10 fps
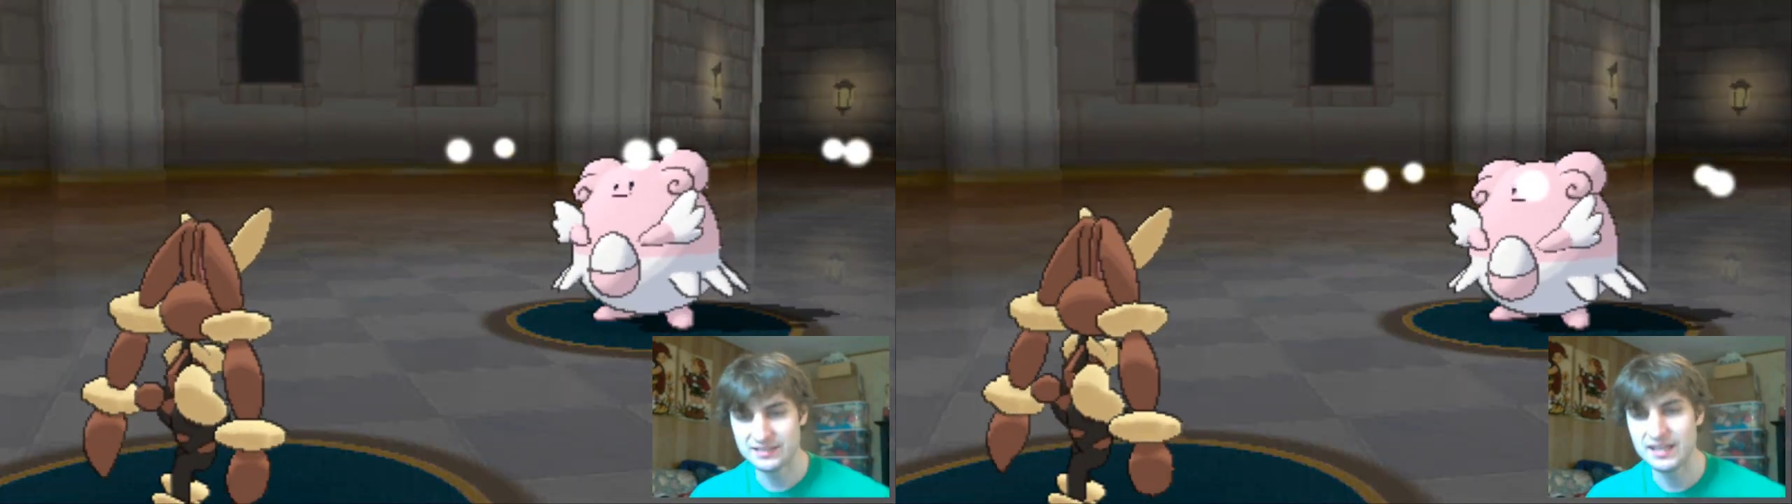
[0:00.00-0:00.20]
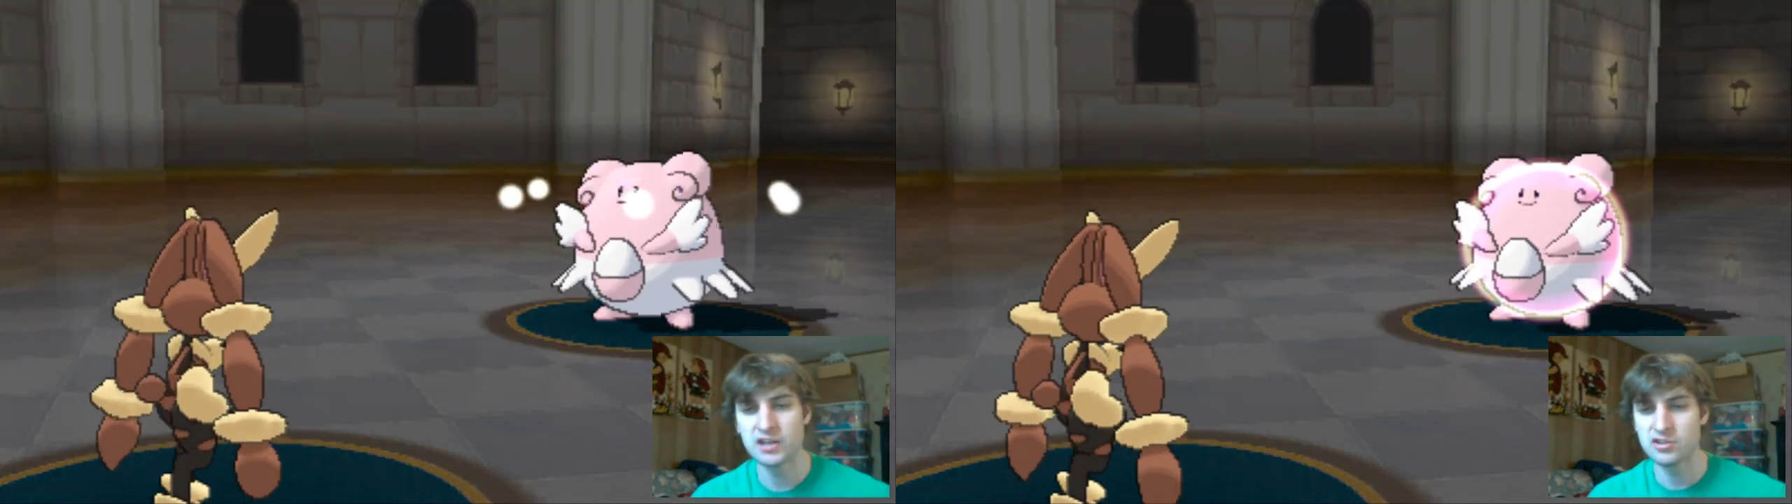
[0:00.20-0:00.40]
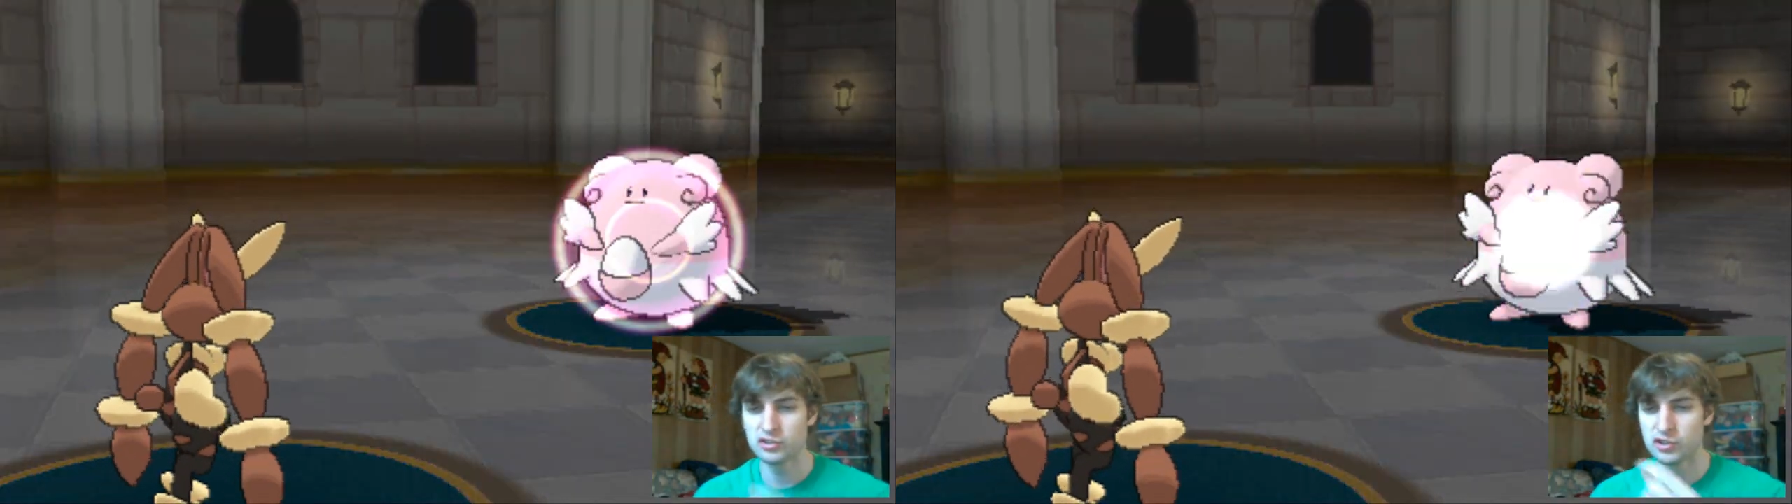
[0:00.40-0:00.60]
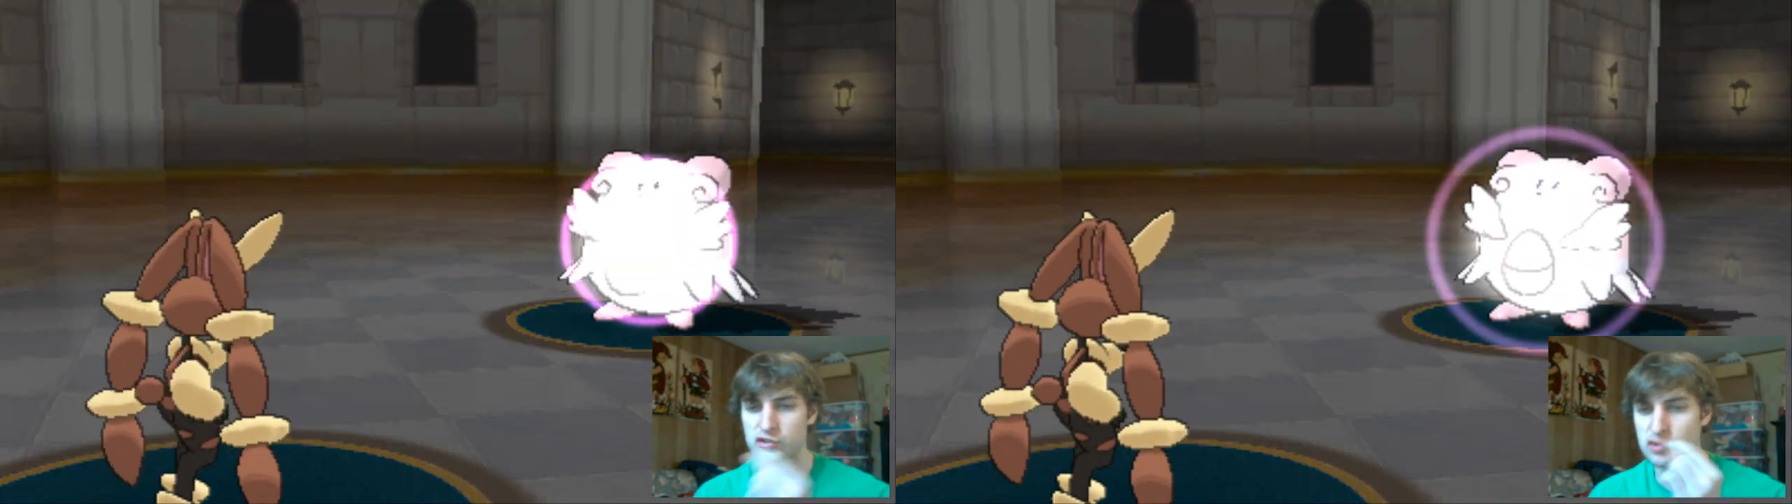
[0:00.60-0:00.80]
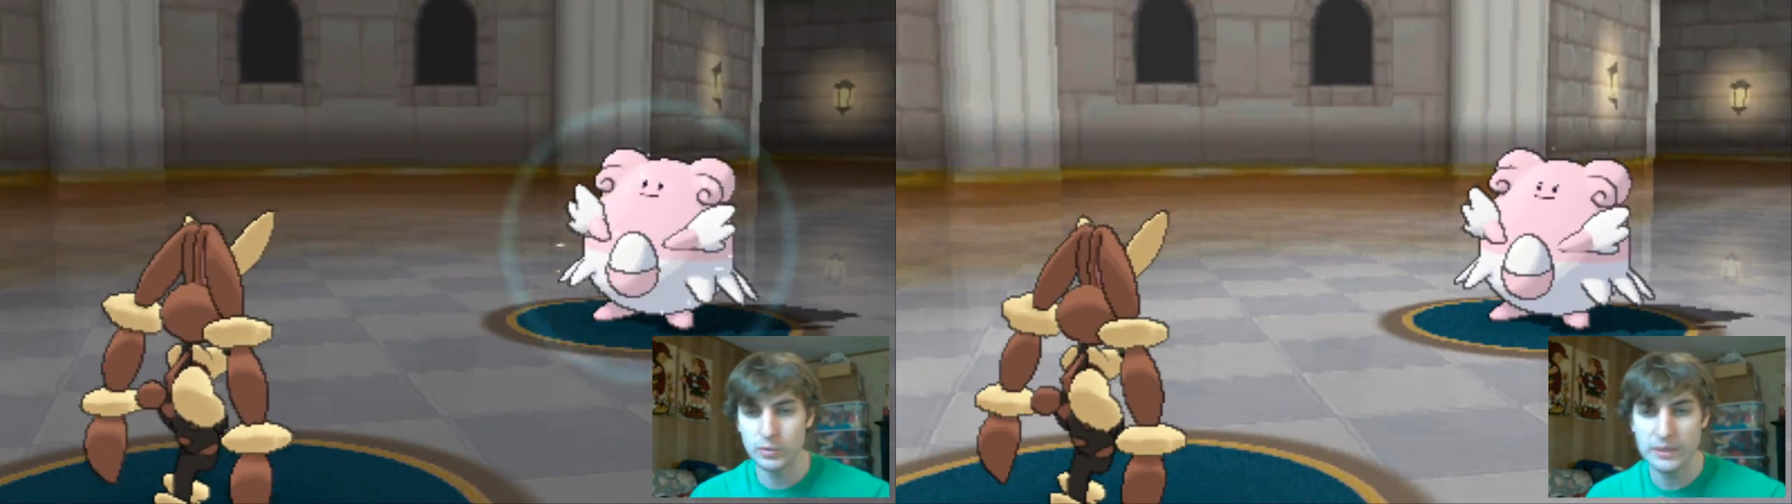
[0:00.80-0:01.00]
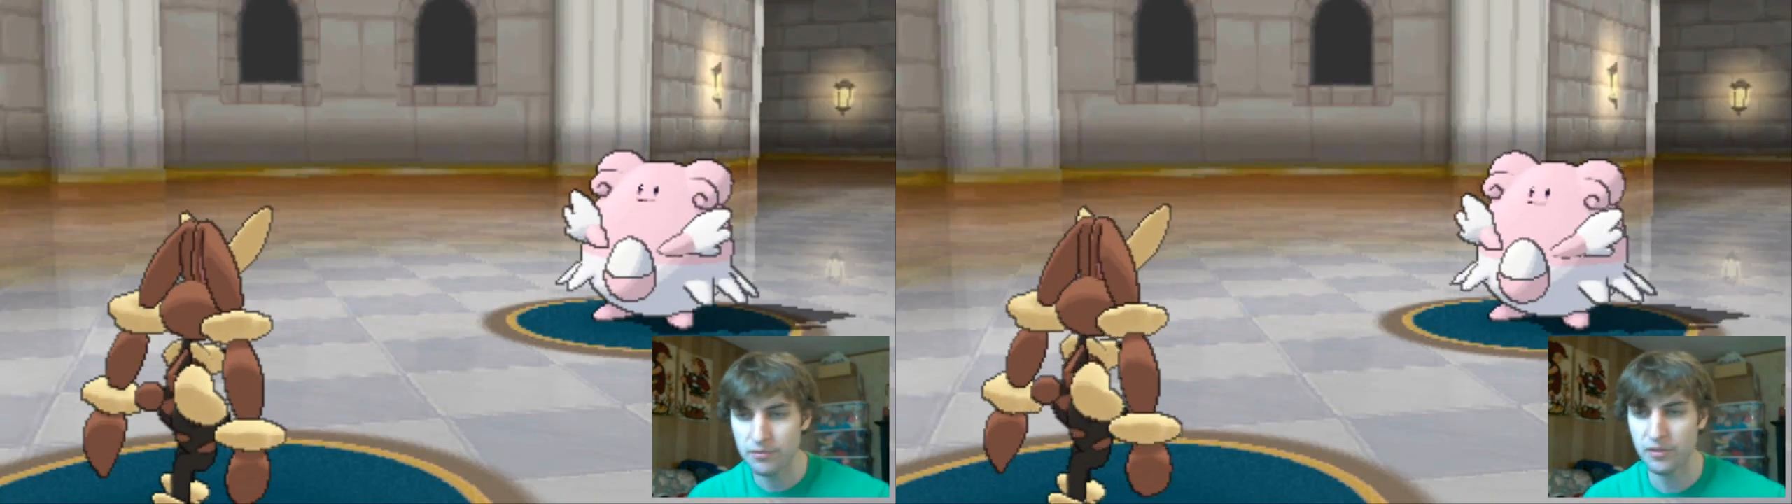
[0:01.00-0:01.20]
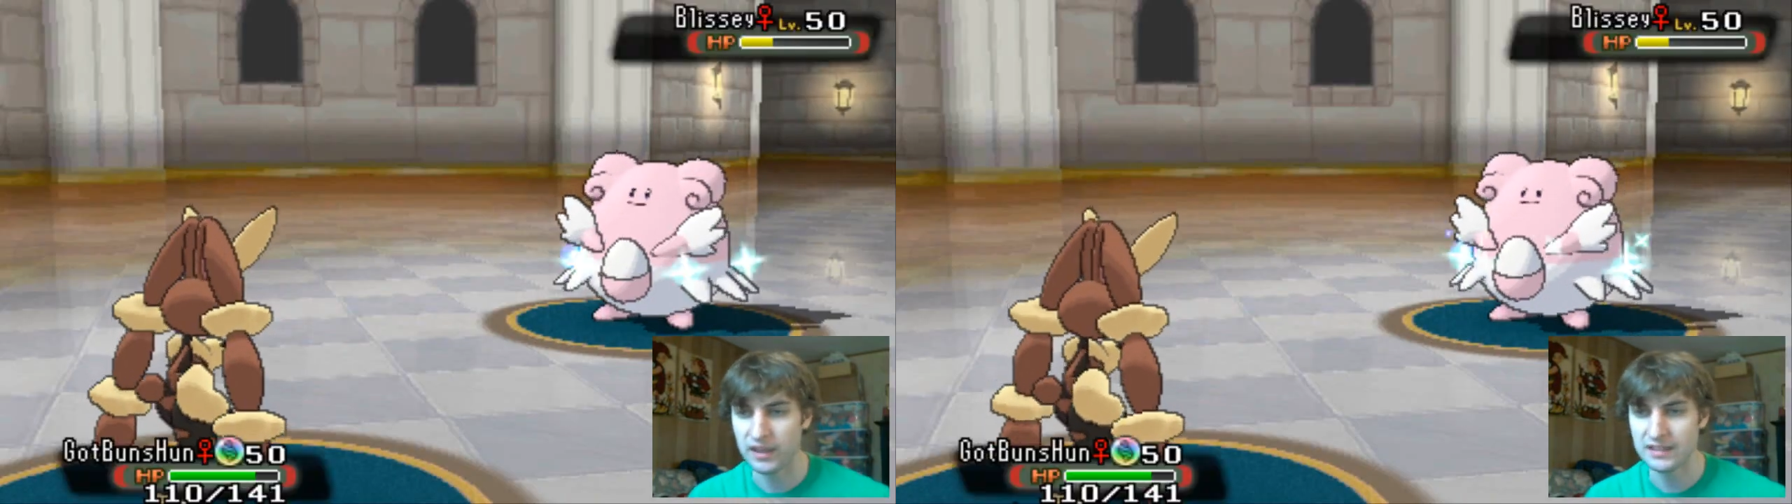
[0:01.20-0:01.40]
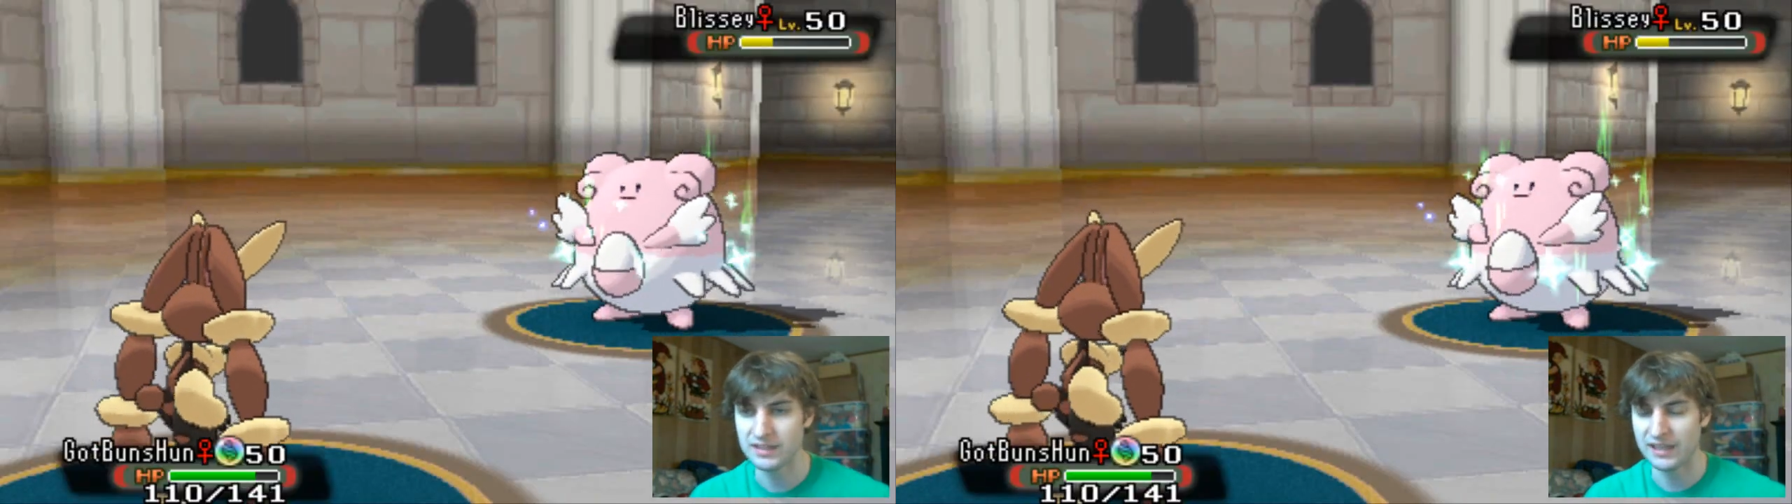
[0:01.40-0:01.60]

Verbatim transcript: the potential to sweep things.